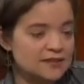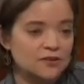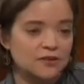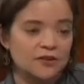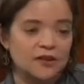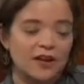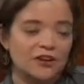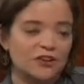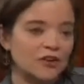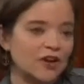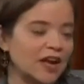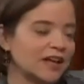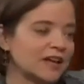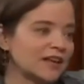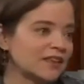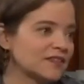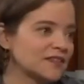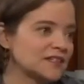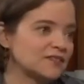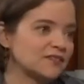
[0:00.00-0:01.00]
So yeah, you got to
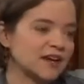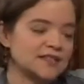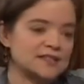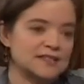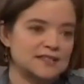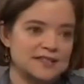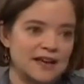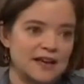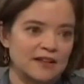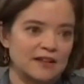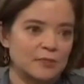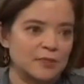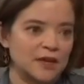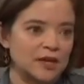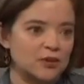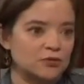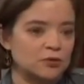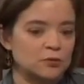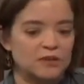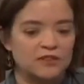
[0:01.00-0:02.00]
get the devices out of the bedroom.